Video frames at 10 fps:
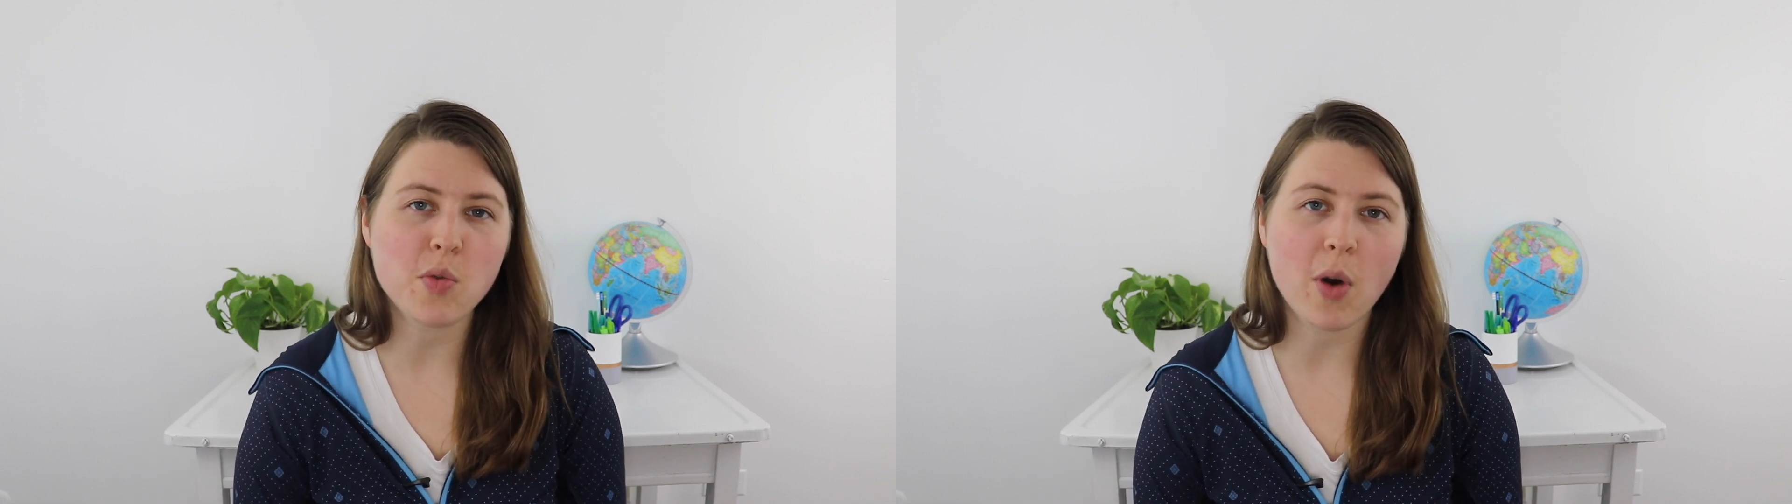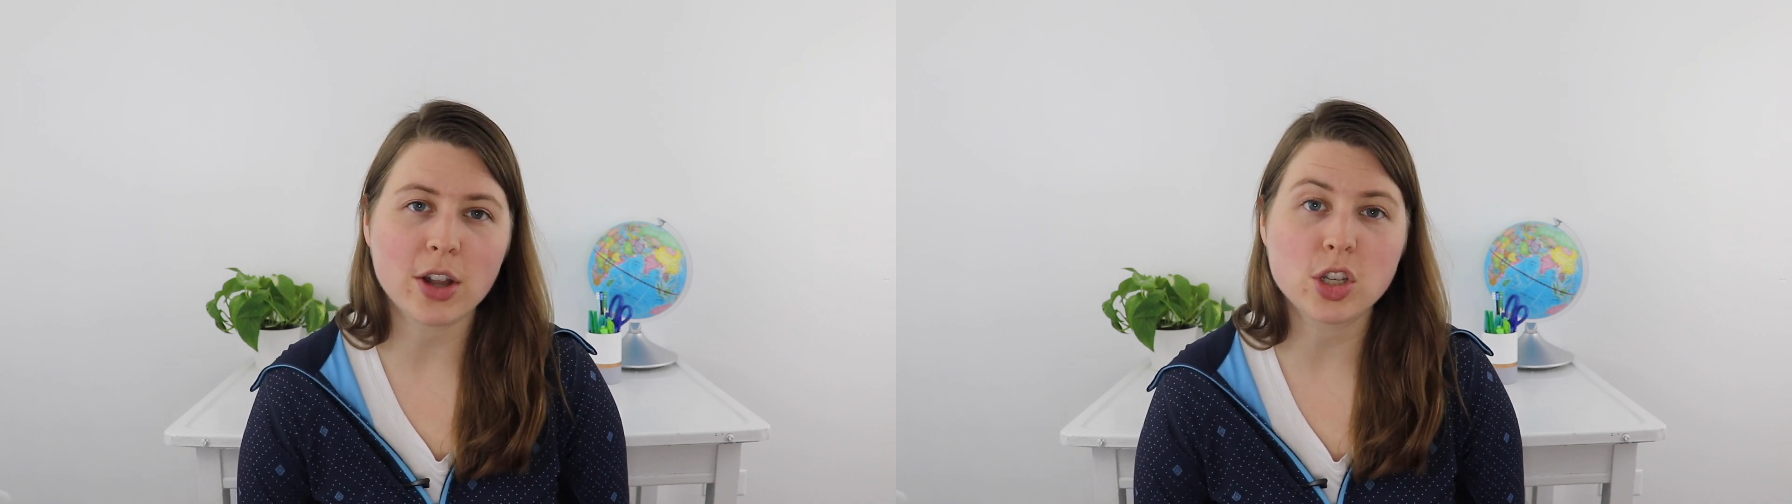you
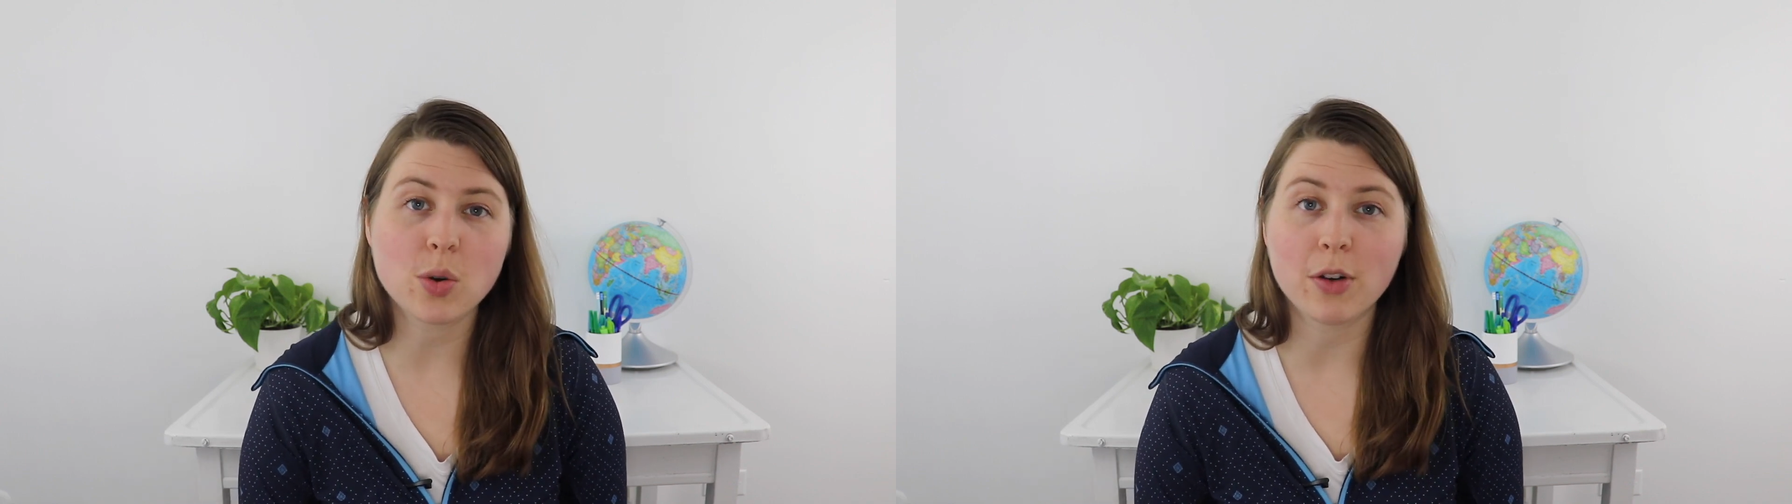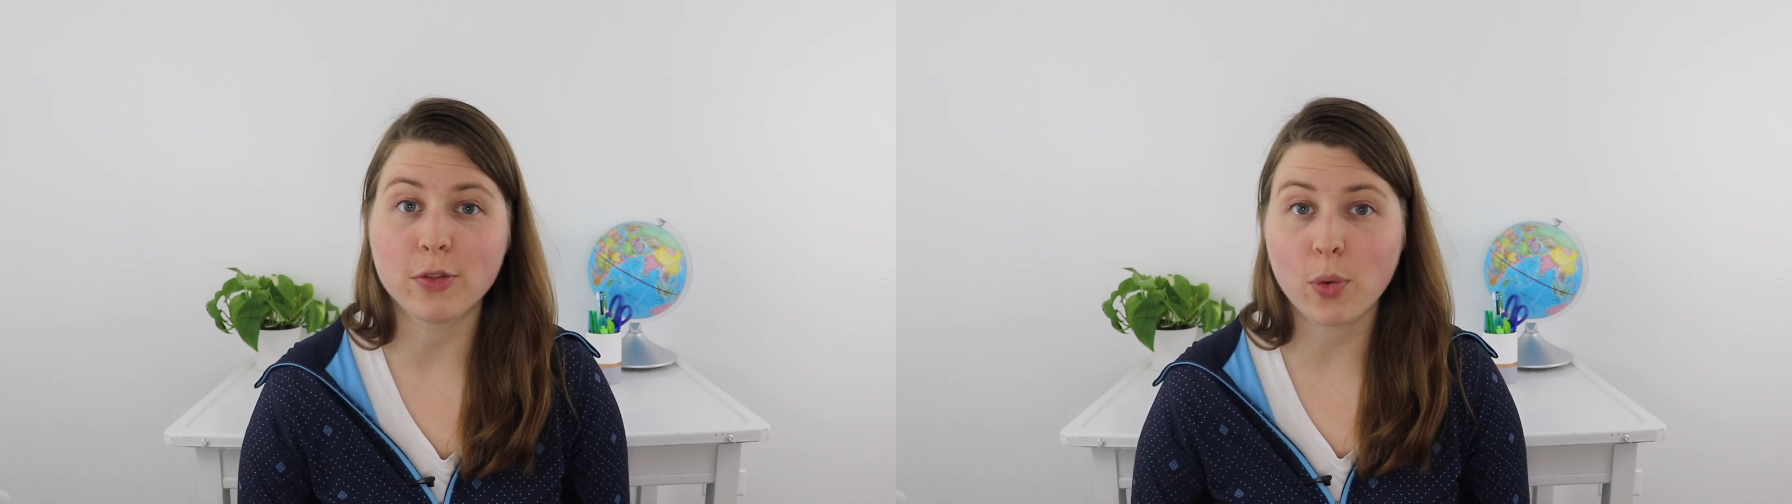want to
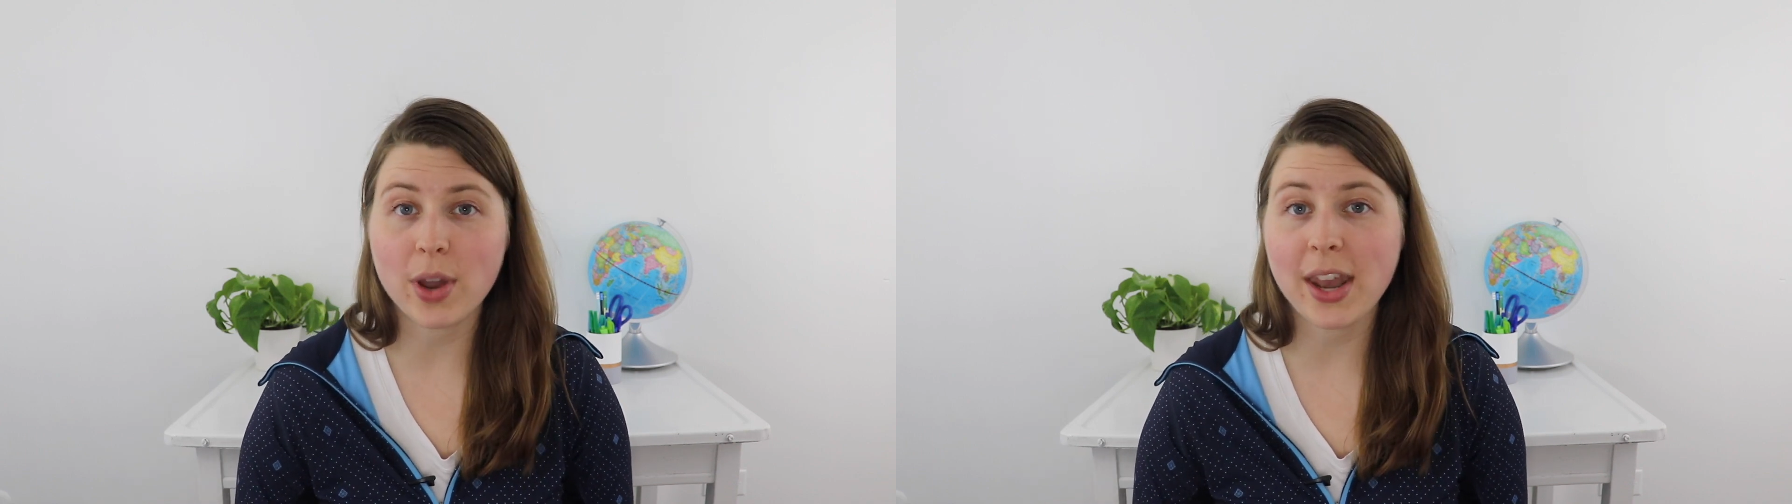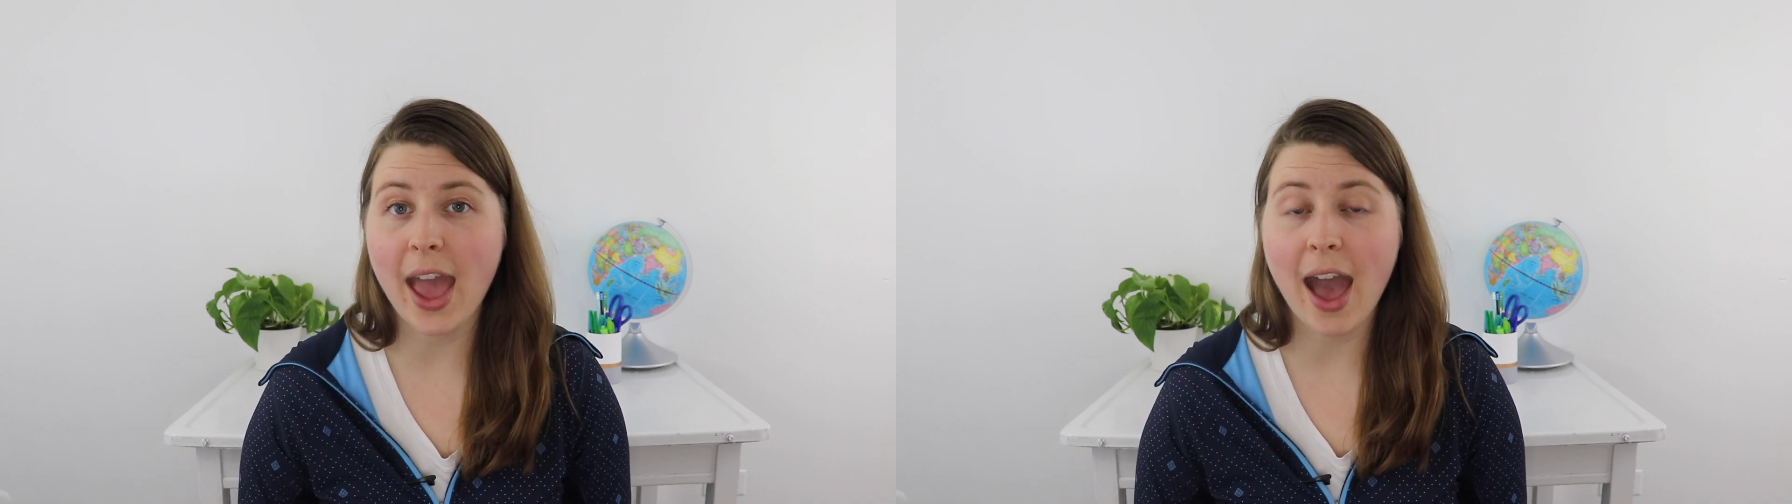
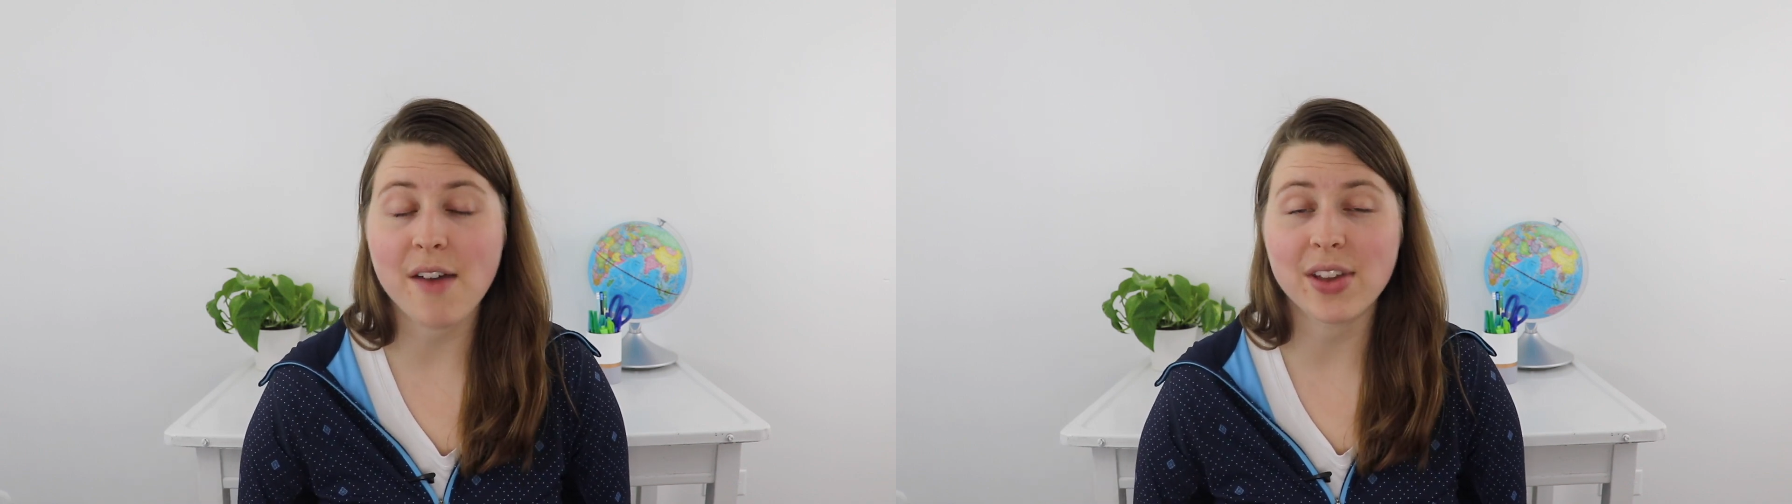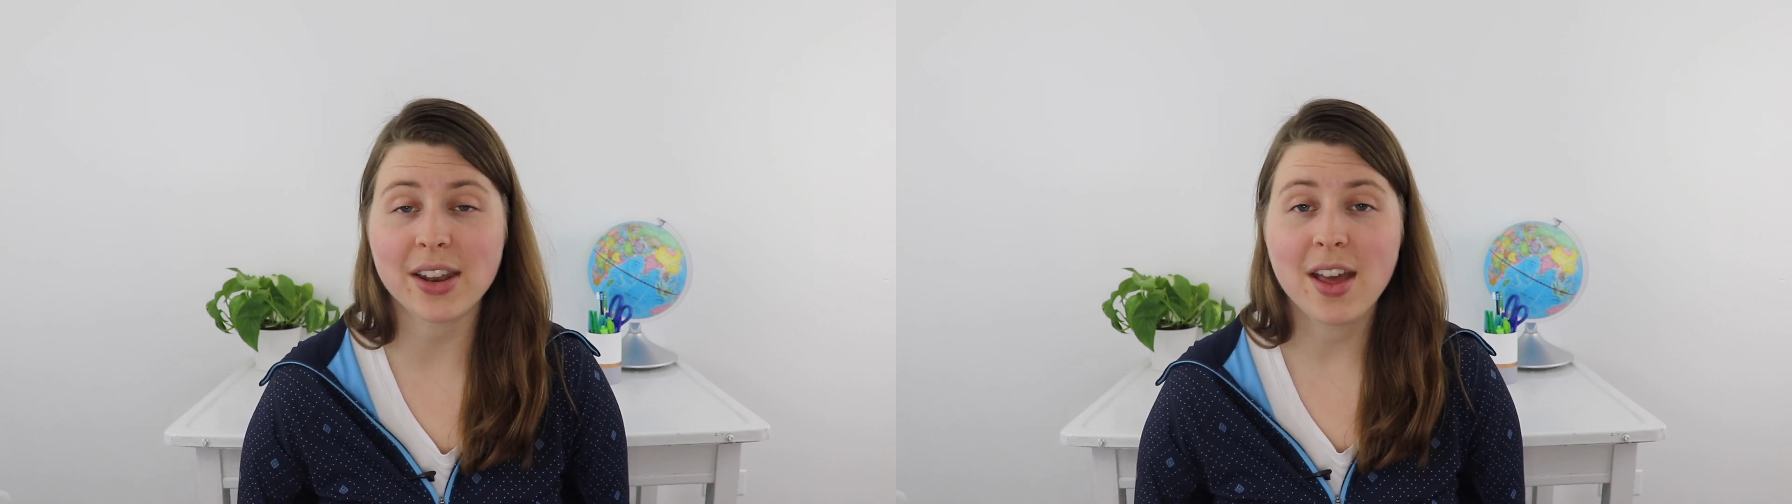avoid
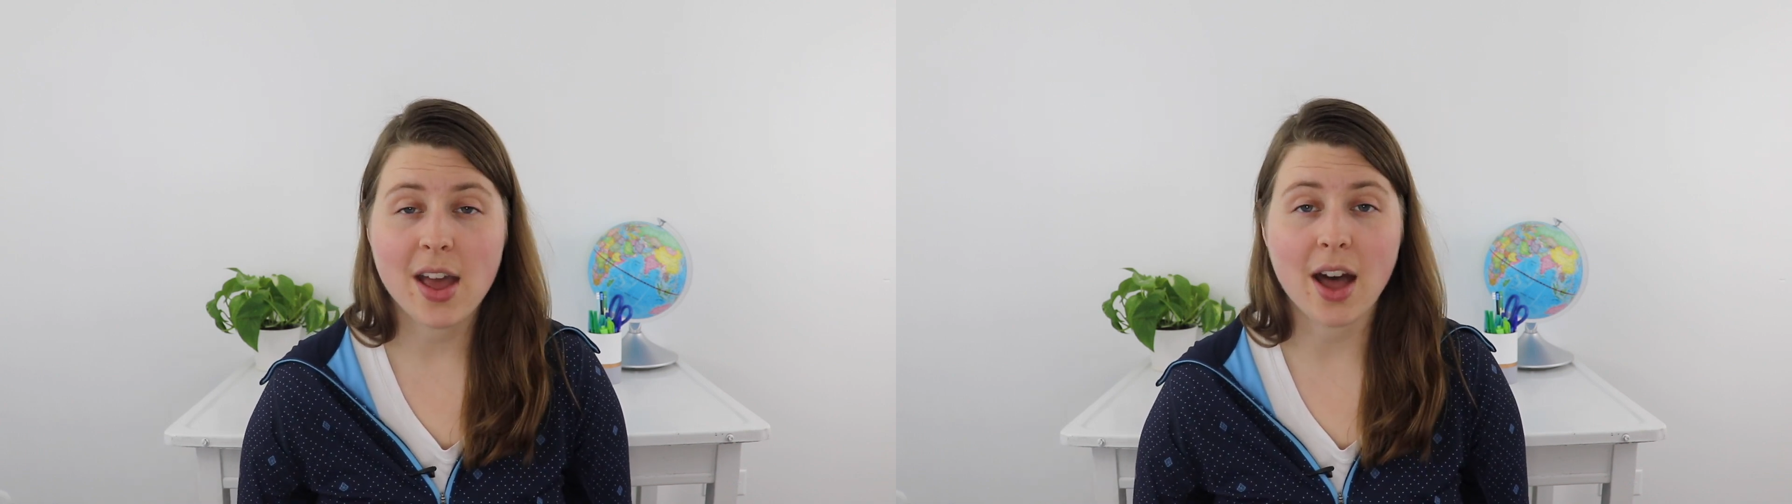having